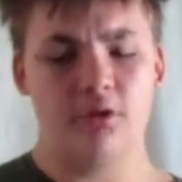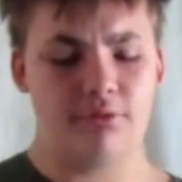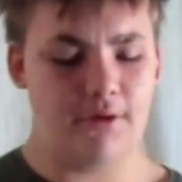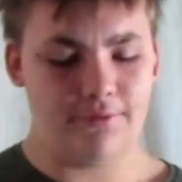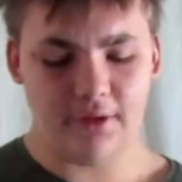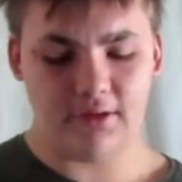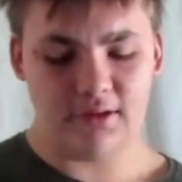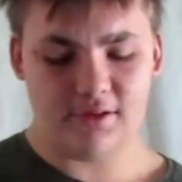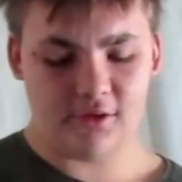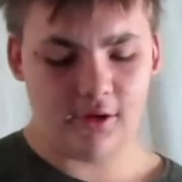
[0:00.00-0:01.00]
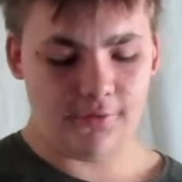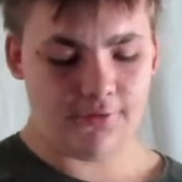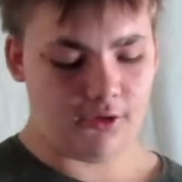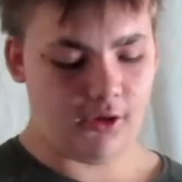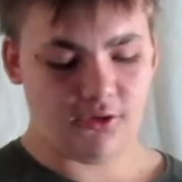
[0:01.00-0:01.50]
re-thread this stuff,
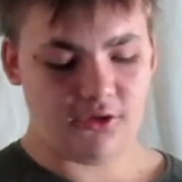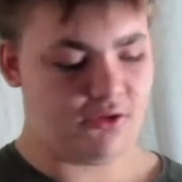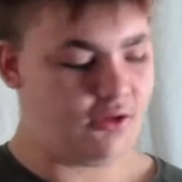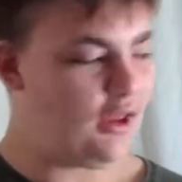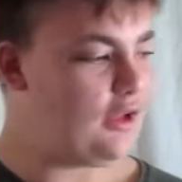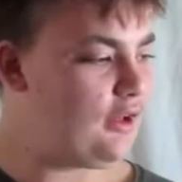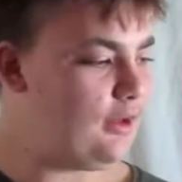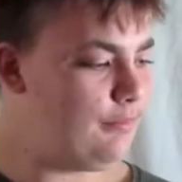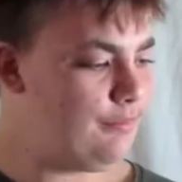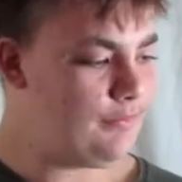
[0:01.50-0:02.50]
so I'll just do that again.